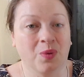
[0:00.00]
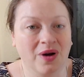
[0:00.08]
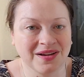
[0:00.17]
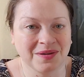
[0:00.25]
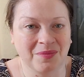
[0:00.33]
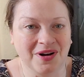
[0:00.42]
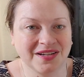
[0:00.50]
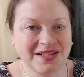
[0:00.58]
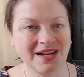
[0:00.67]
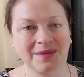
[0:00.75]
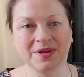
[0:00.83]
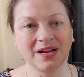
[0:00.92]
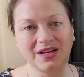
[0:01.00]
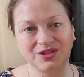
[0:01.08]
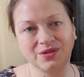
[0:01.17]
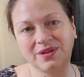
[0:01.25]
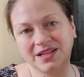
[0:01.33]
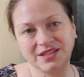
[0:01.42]
why I bought it. I mean, I
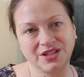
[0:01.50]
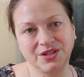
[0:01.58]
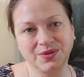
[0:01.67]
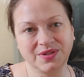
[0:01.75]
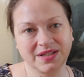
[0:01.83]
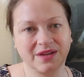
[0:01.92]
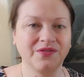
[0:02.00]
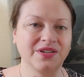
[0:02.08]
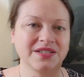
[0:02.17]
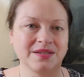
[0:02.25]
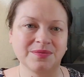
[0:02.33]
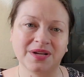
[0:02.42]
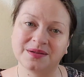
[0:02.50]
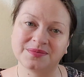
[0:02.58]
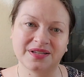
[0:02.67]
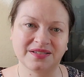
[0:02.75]
do like to use stuffing sometimes